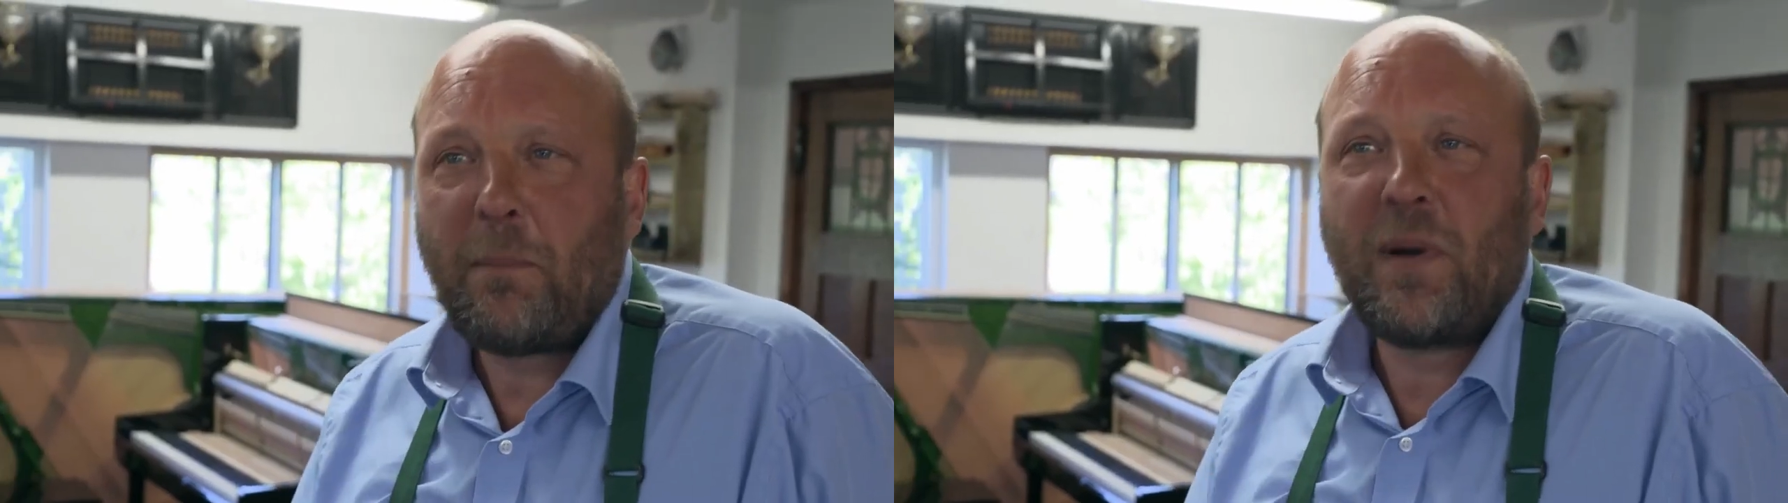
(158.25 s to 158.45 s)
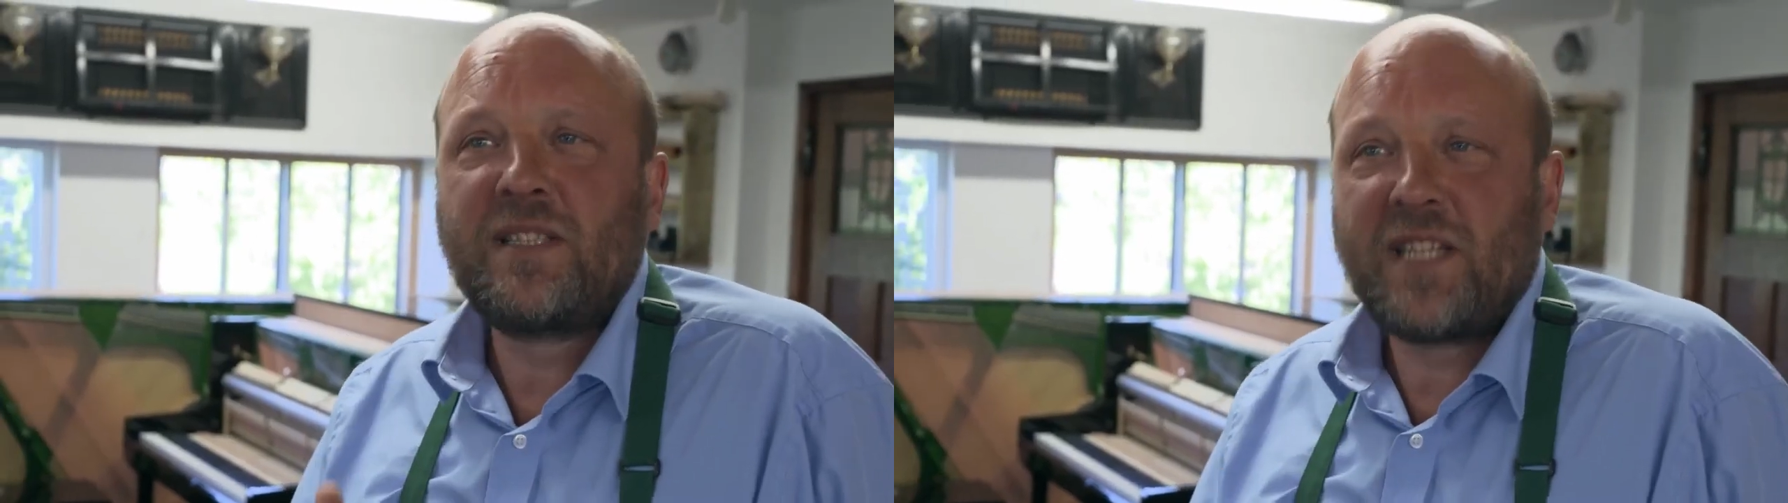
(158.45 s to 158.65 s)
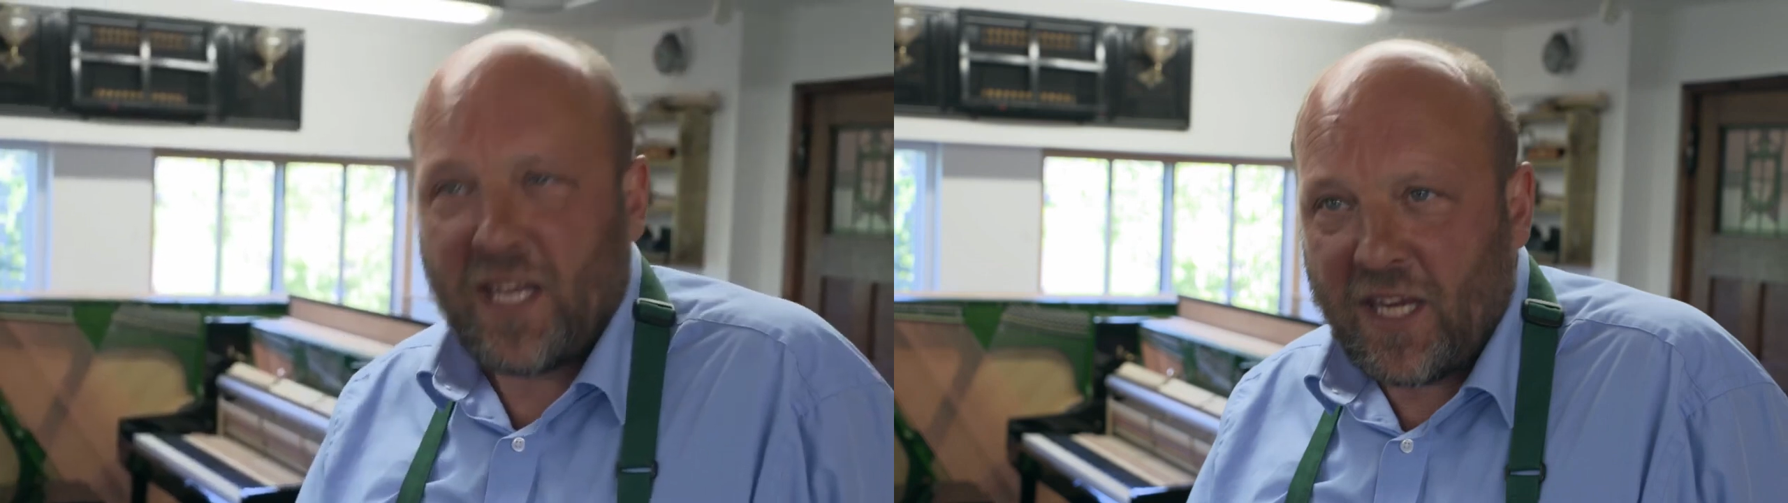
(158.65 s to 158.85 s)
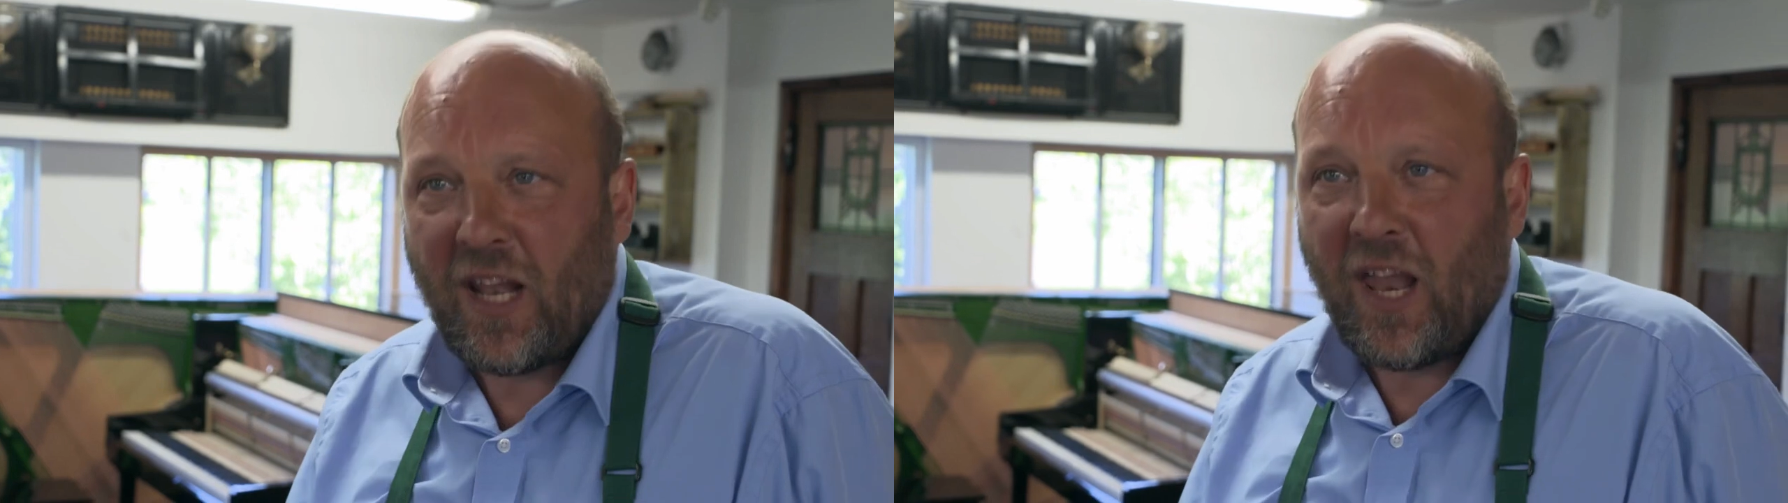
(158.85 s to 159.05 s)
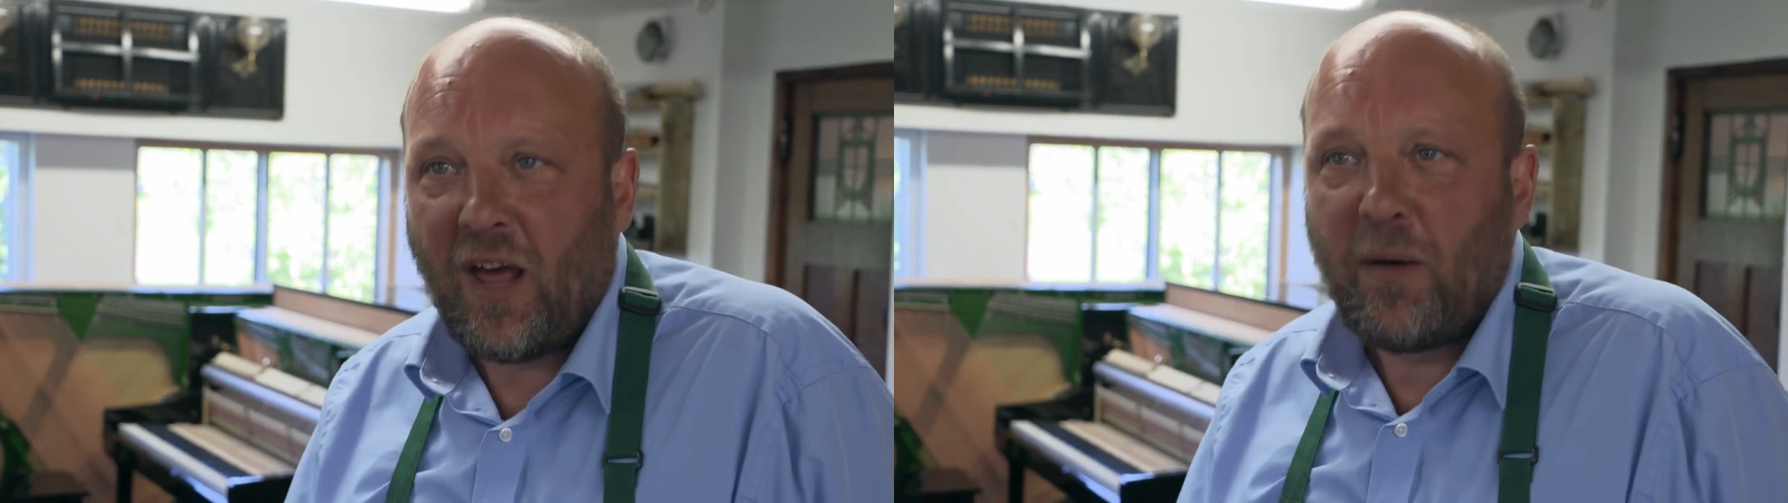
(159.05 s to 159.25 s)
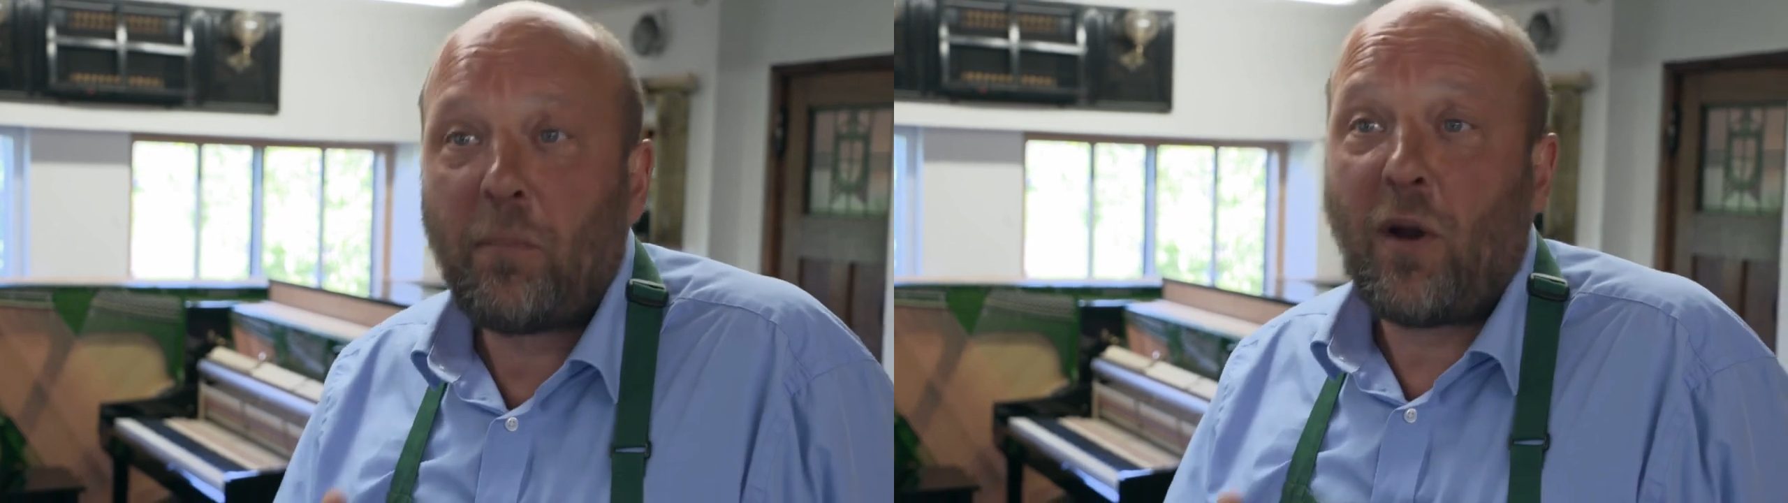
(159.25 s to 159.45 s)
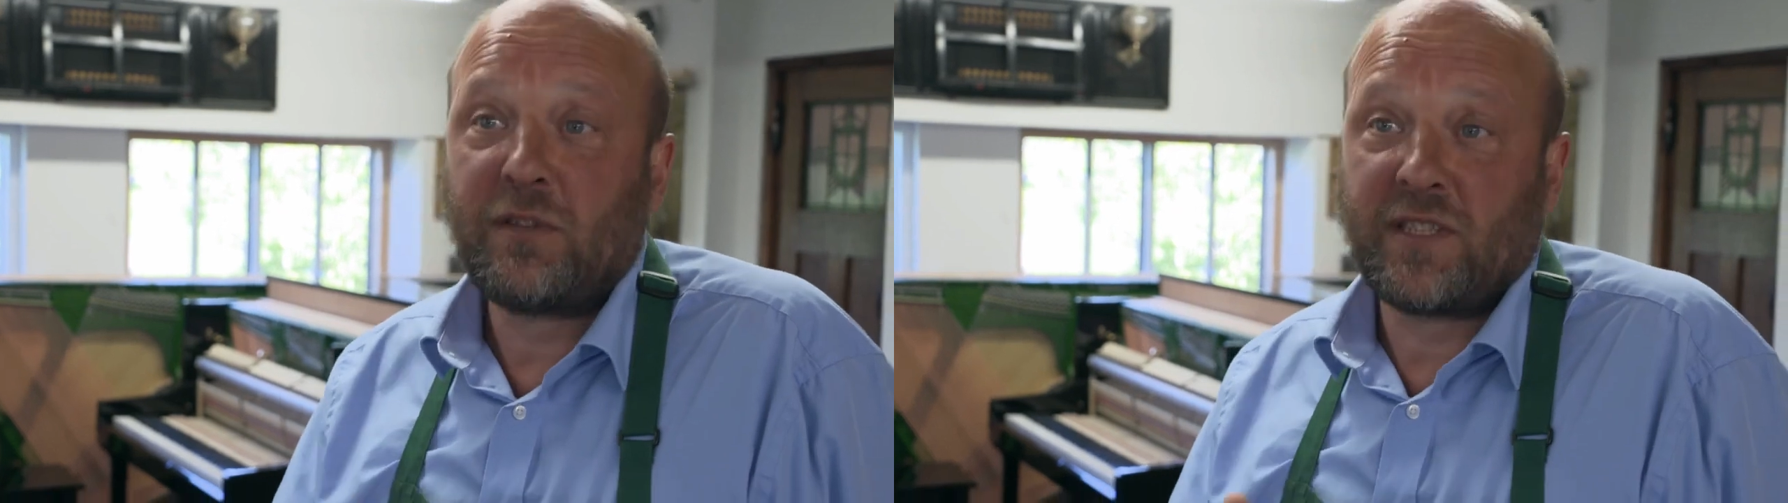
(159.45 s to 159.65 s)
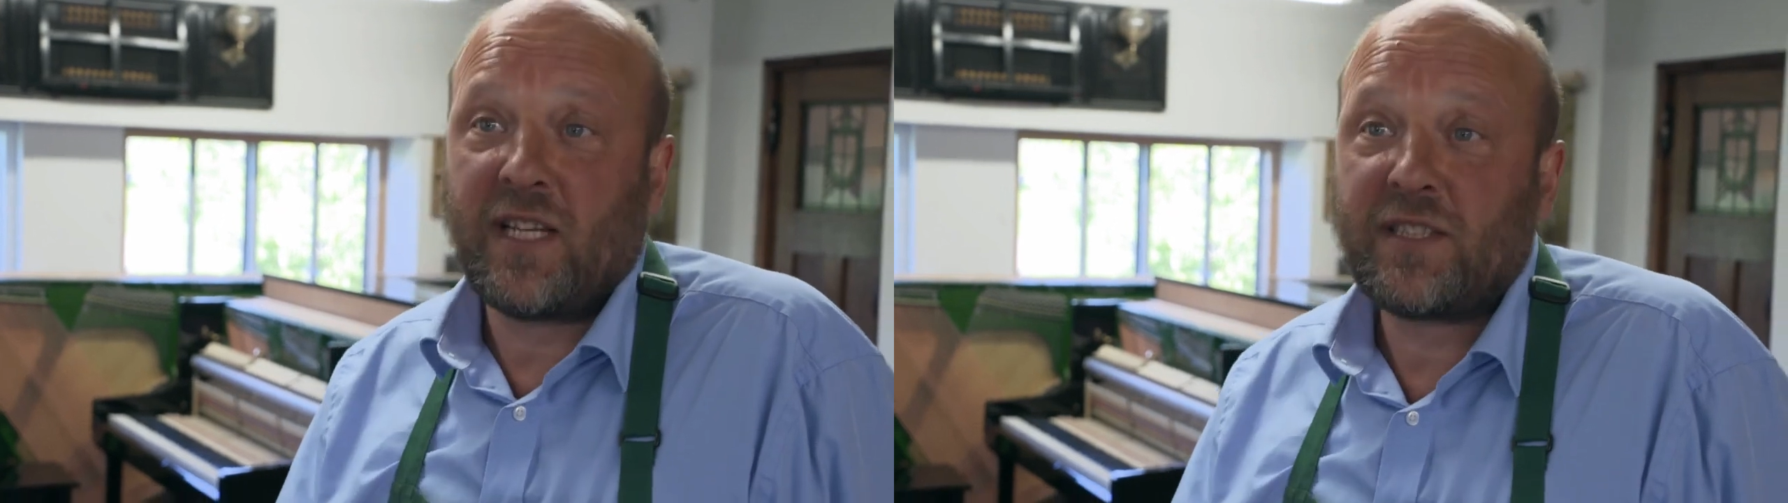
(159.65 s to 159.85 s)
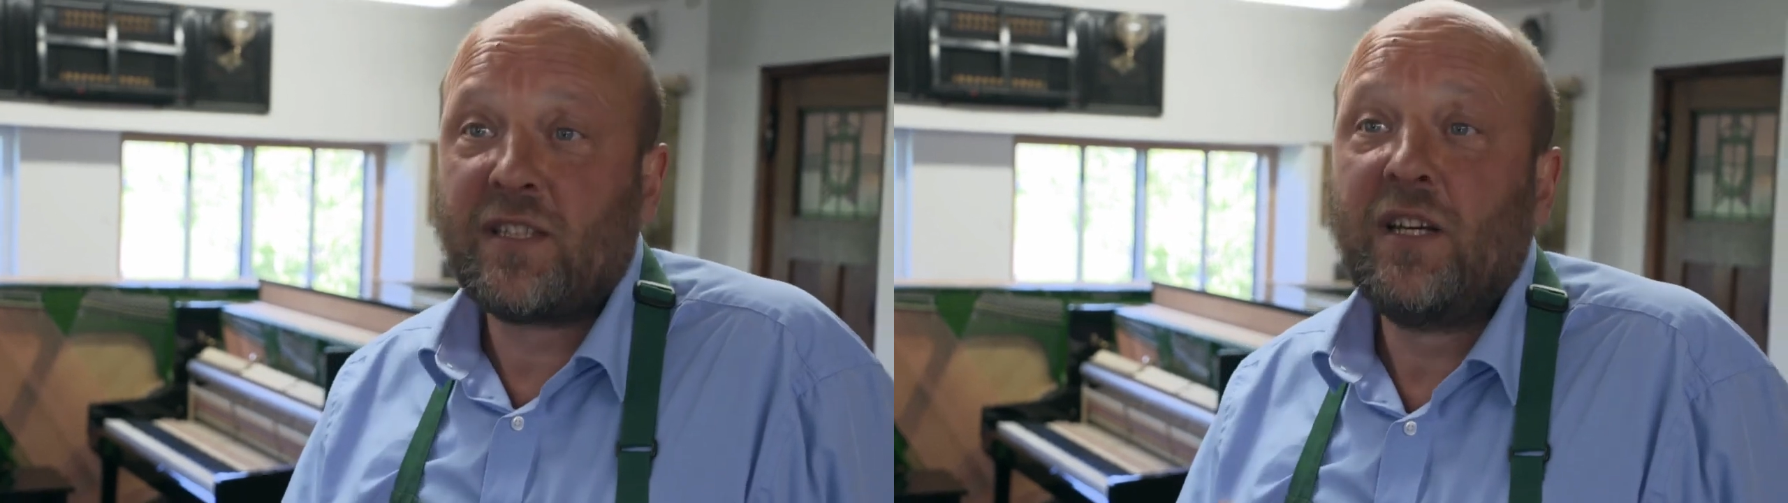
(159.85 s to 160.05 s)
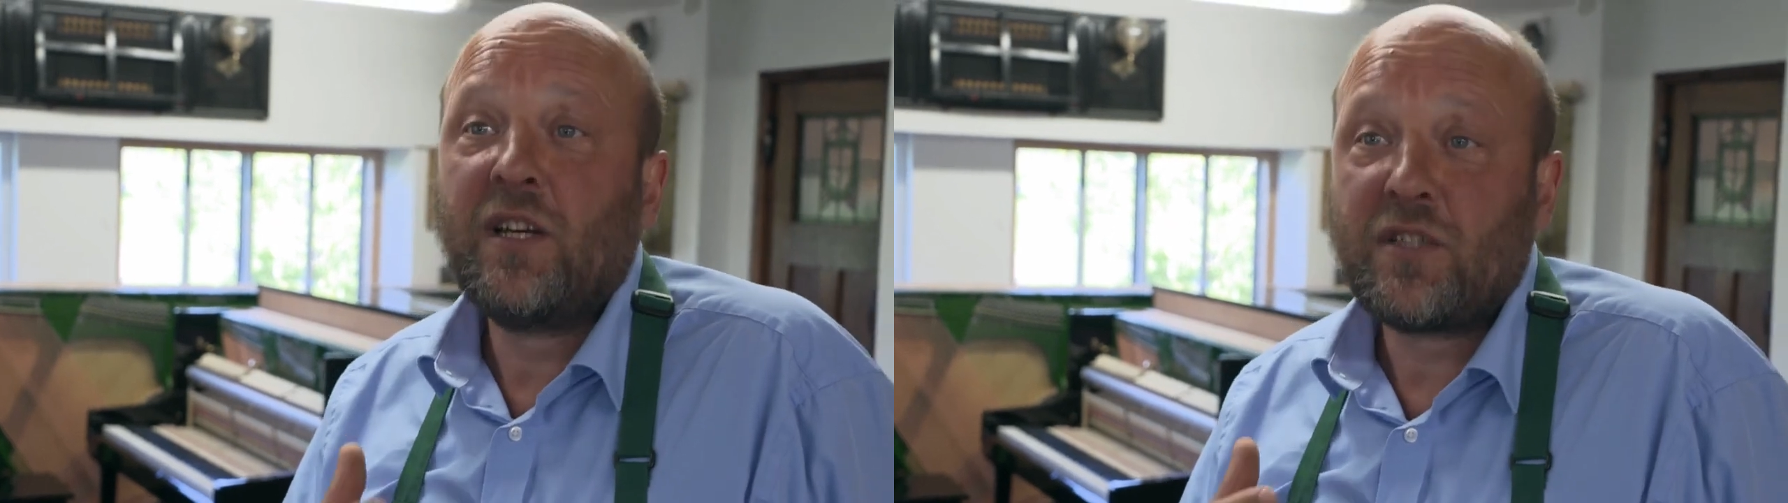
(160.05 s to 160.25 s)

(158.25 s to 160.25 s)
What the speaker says: particular process